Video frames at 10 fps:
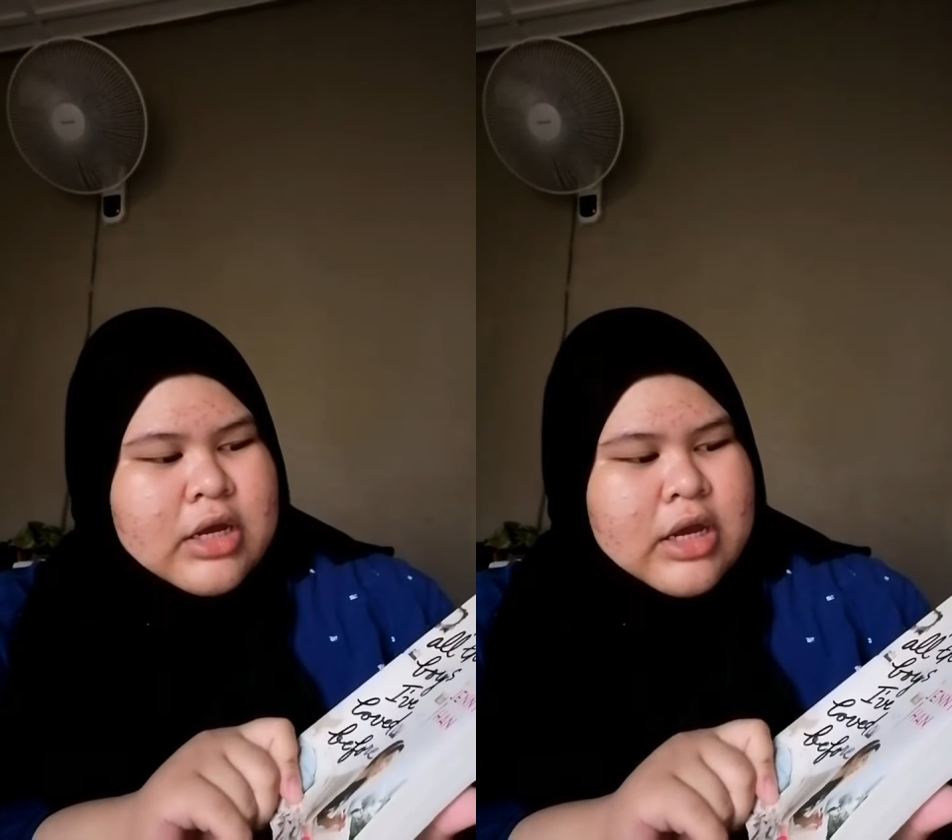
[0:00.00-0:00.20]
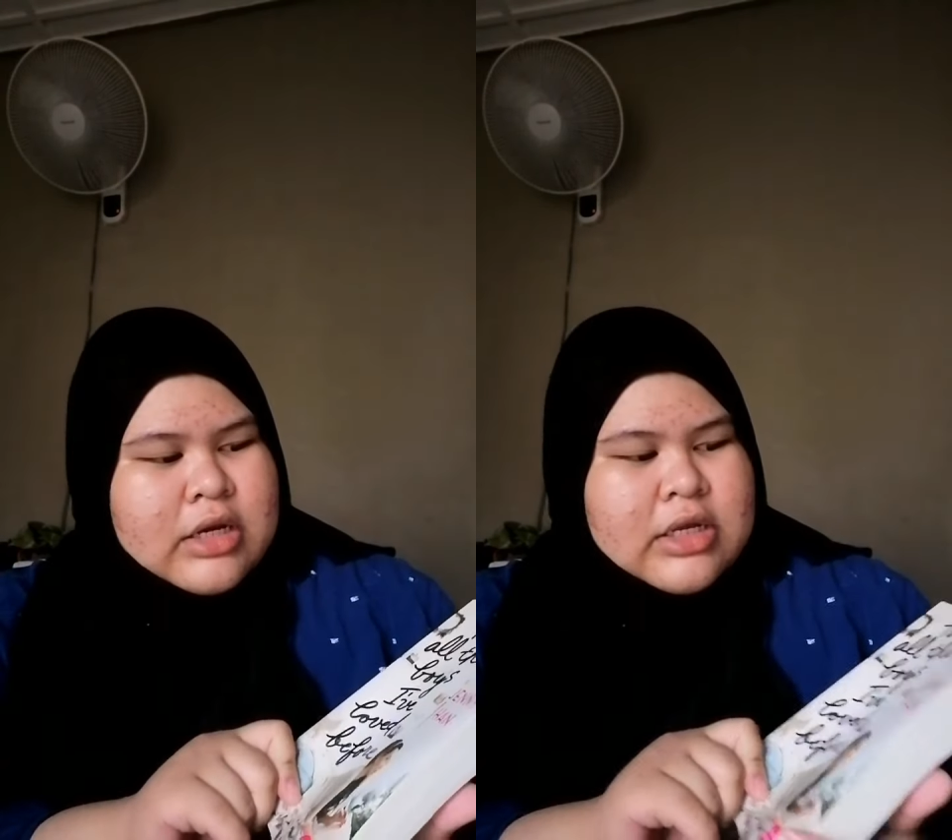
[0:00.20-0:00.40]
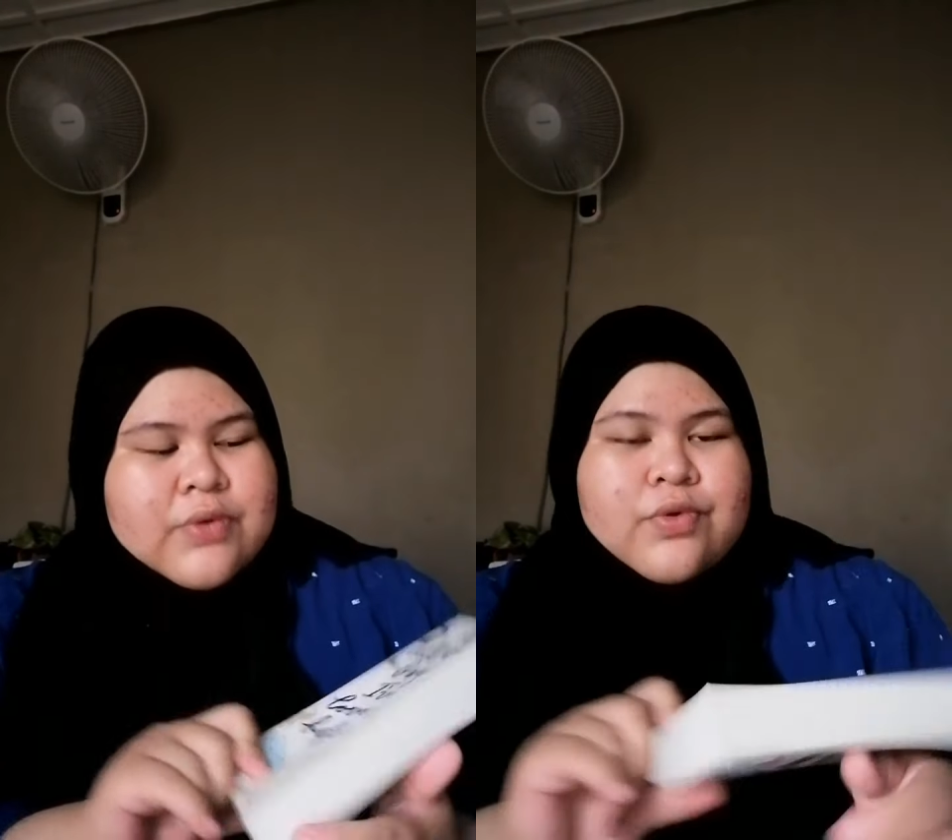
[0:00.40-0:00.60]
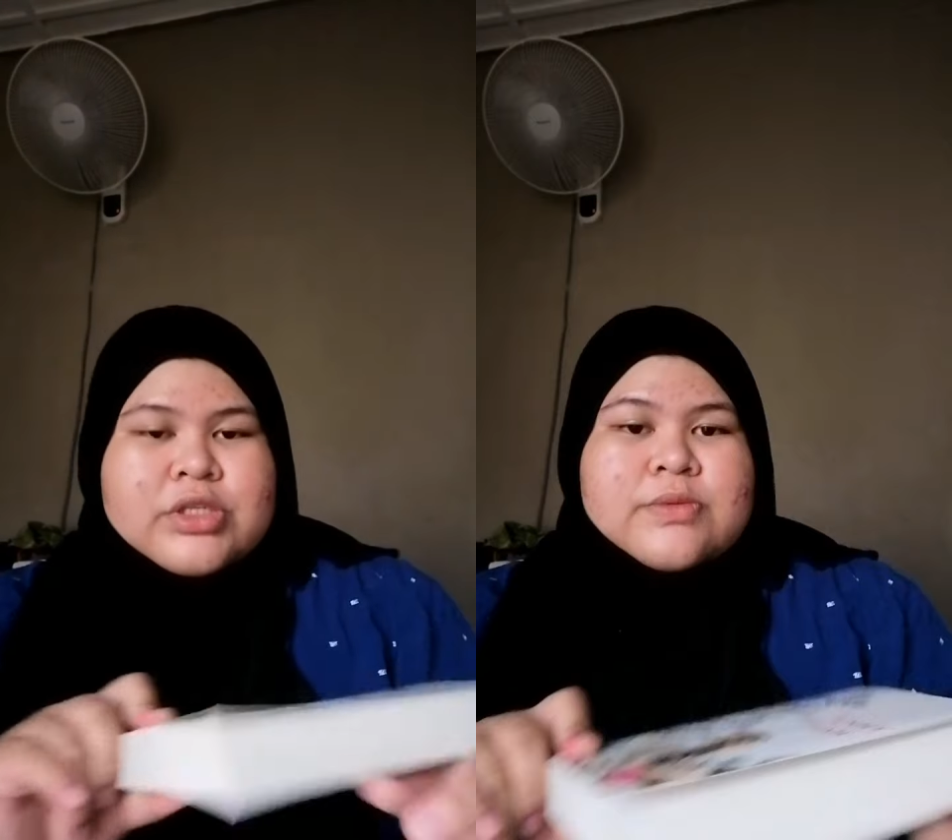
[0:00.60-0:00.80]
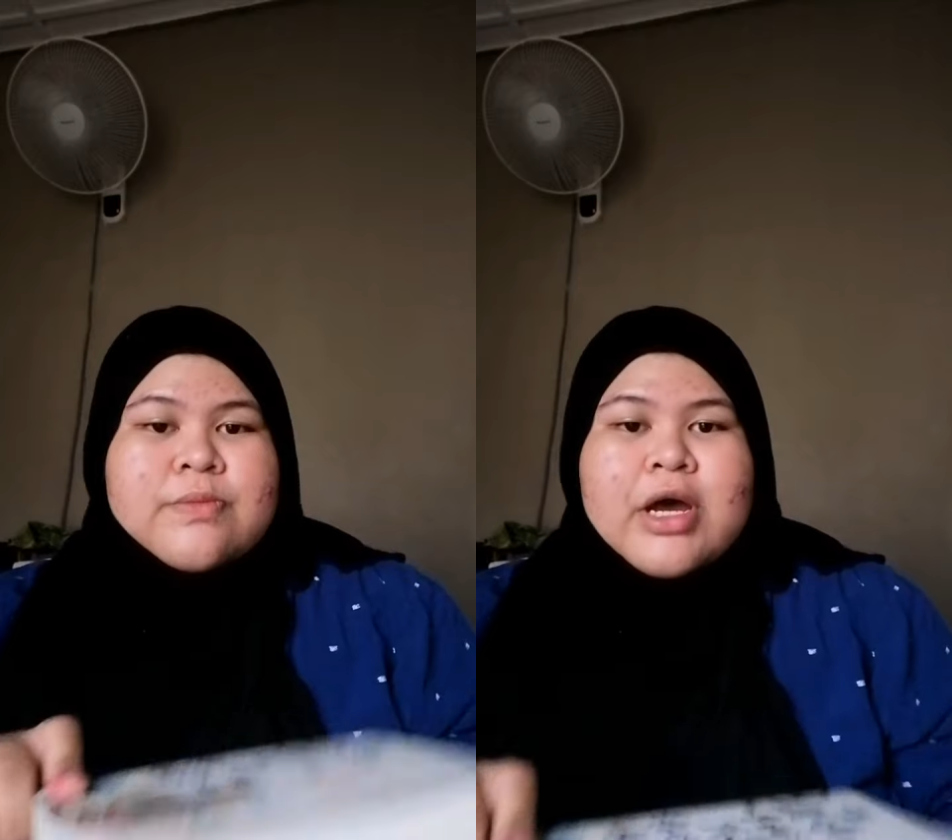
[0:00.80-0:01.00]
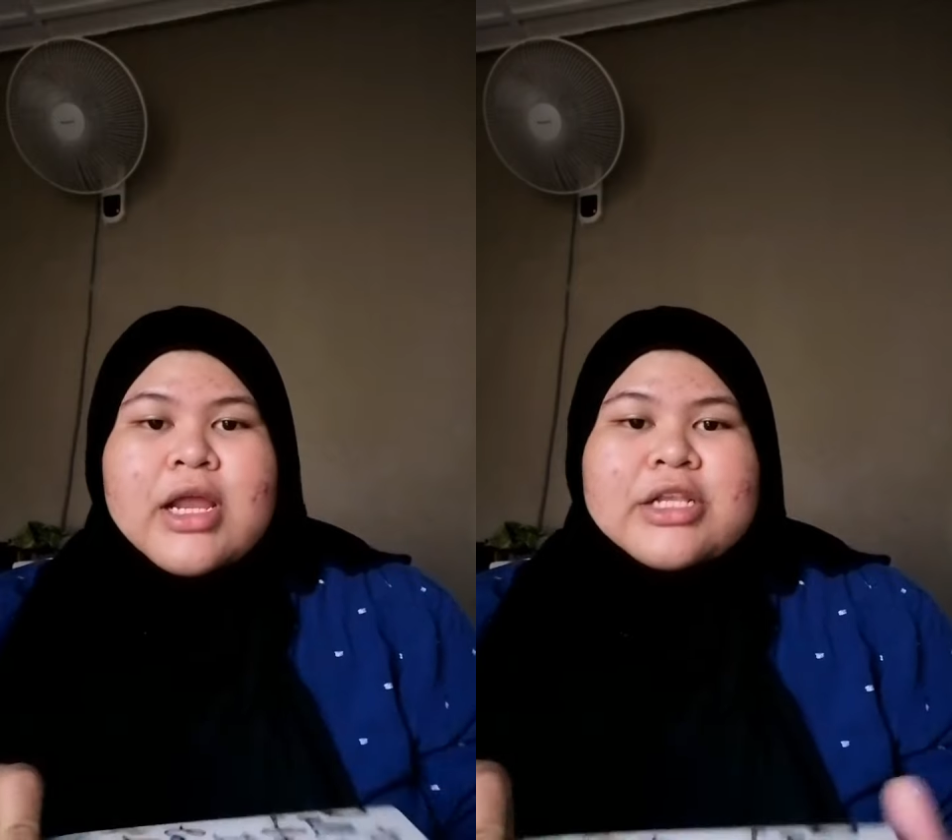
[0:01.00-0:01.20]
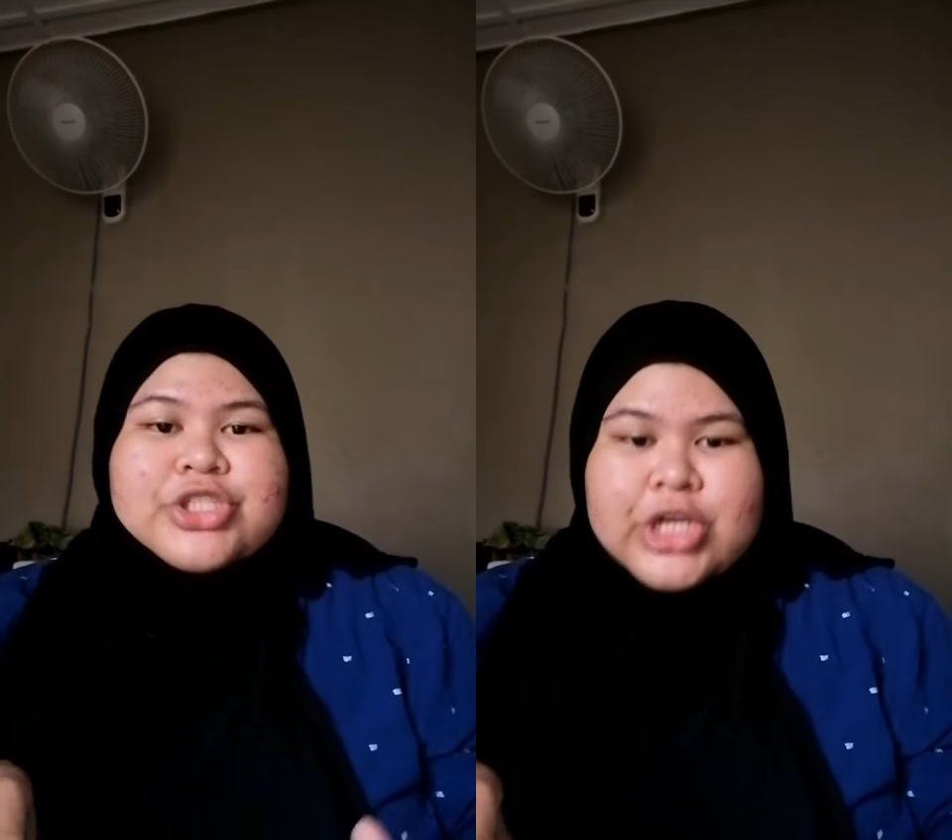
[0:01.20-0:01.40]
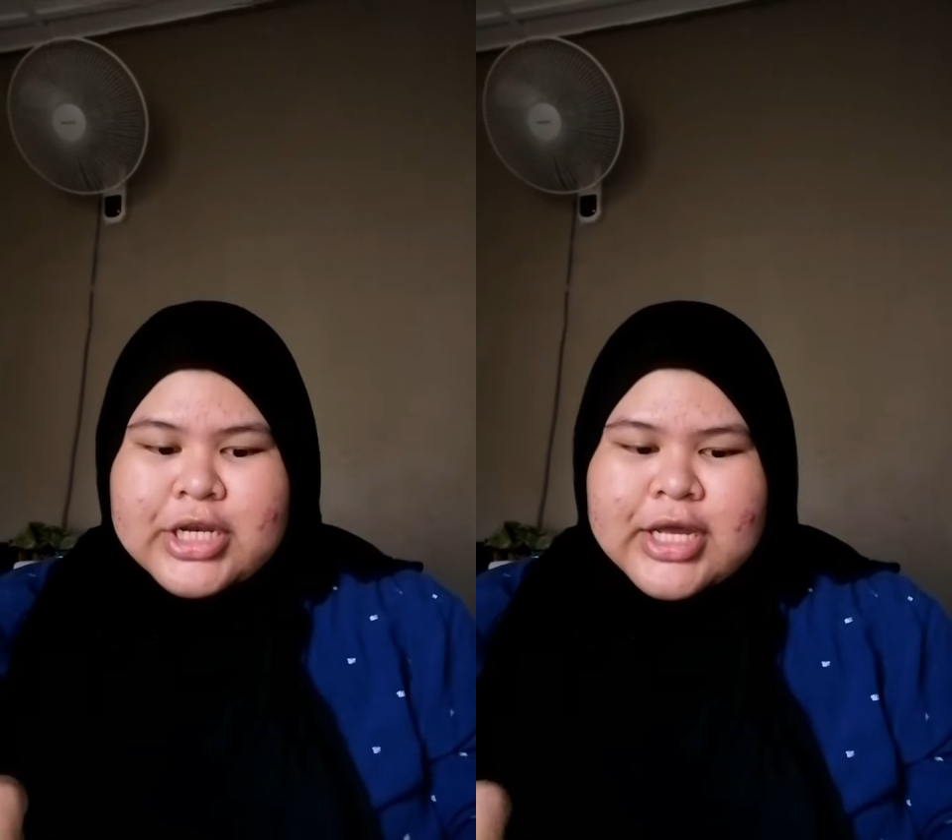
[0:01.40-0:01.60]
and it was by
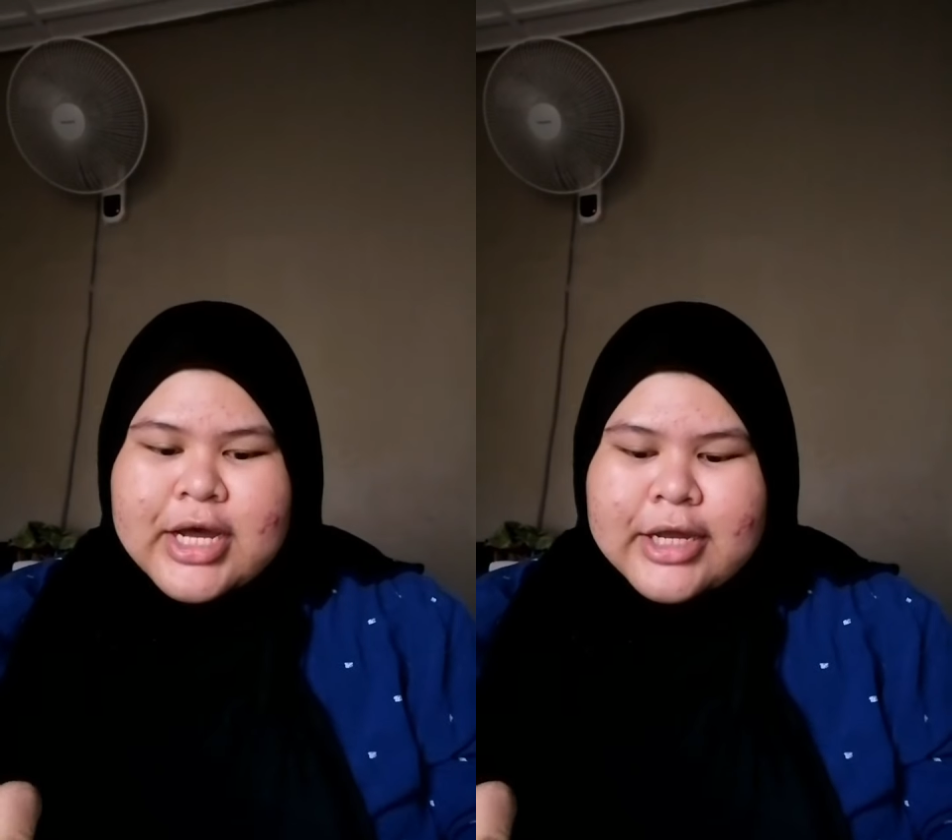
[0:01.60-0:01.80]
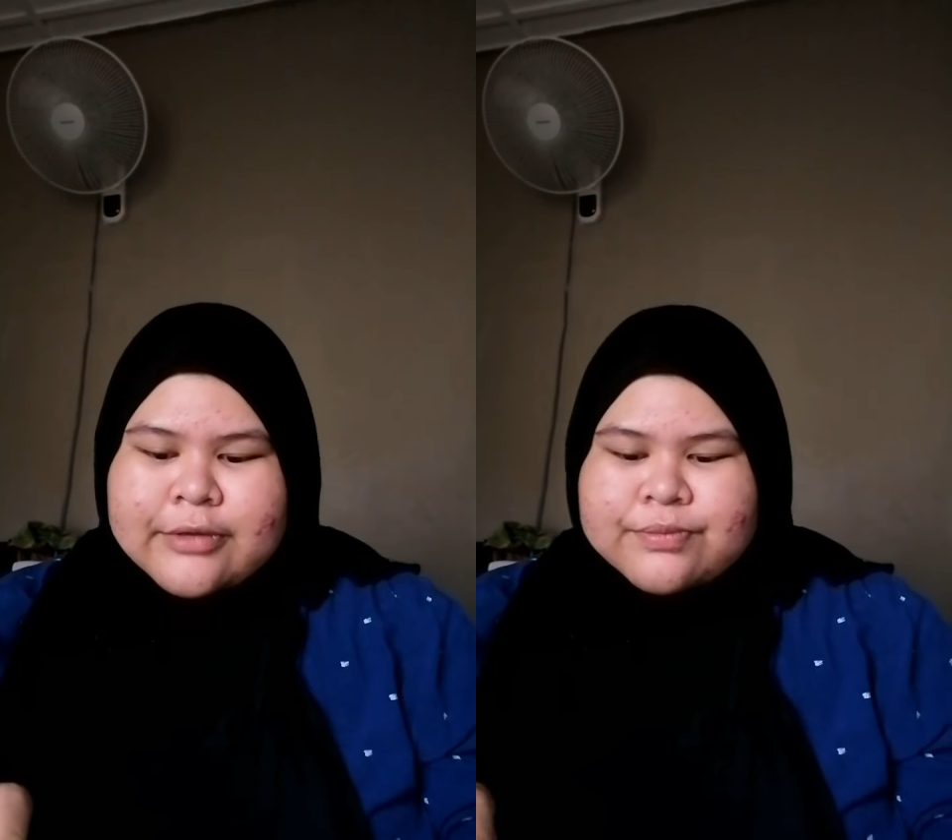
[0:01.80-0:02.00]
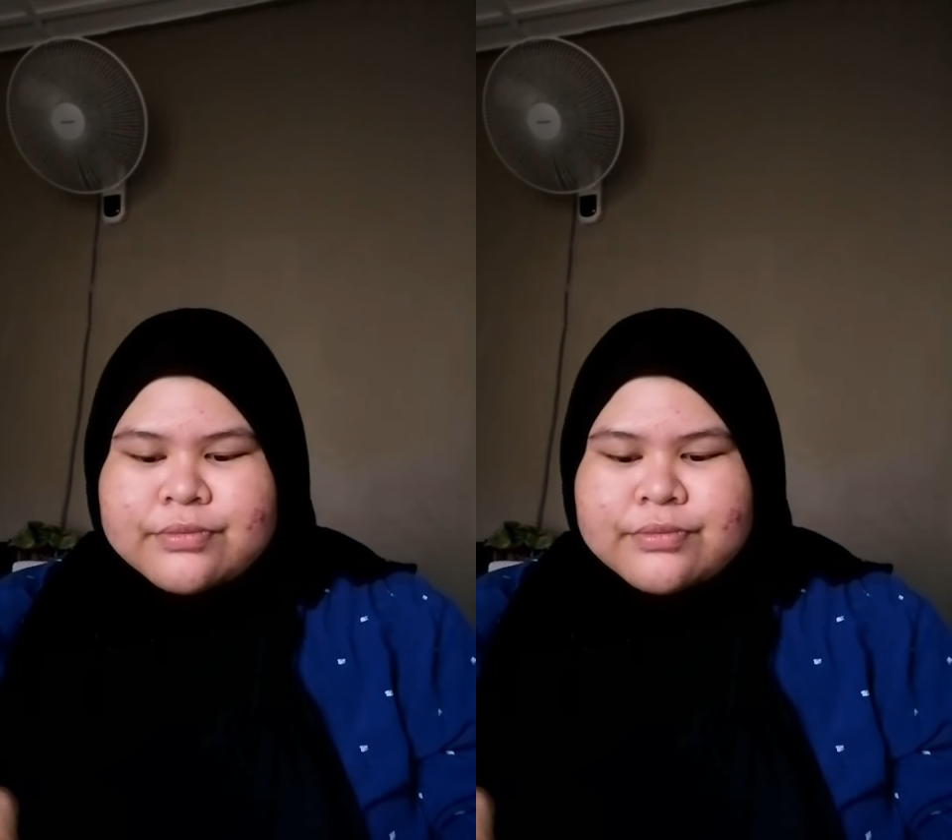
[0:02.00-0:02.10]
Jenny Han.